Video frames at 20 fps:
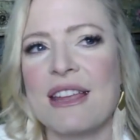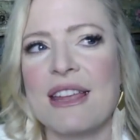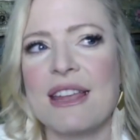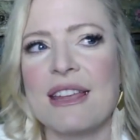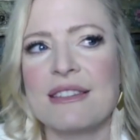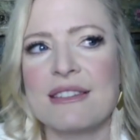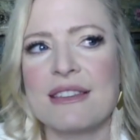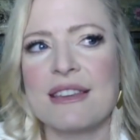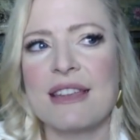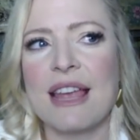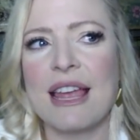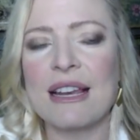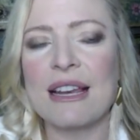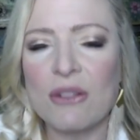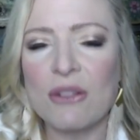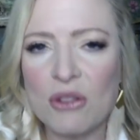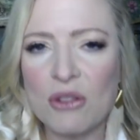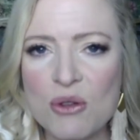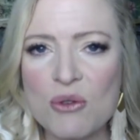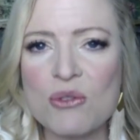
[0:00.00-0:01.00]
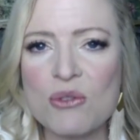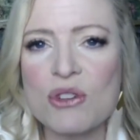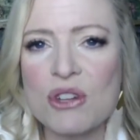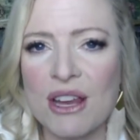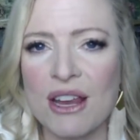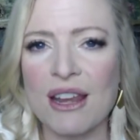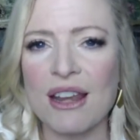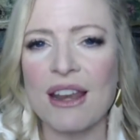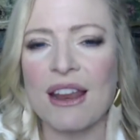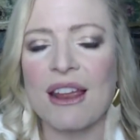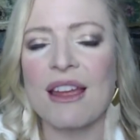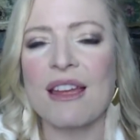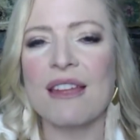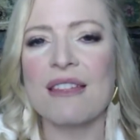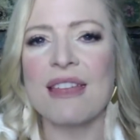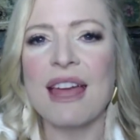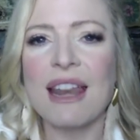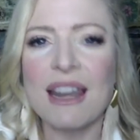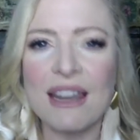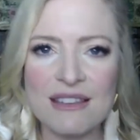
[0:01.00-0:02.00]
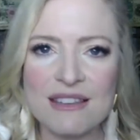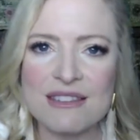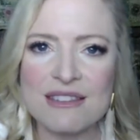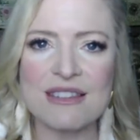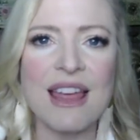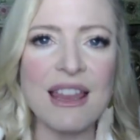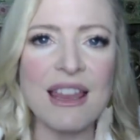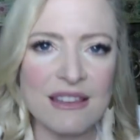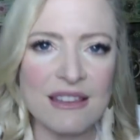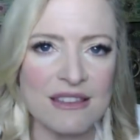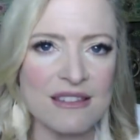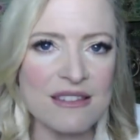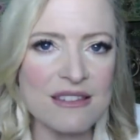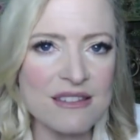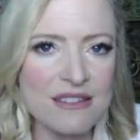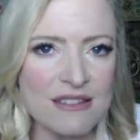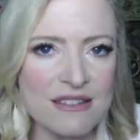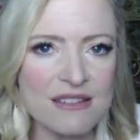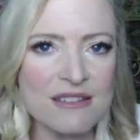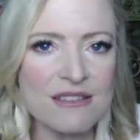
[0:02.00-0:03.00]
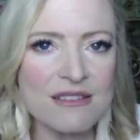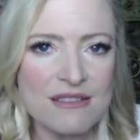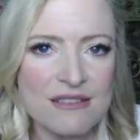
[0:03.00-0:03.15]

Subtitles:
It's an illusion that it's dense.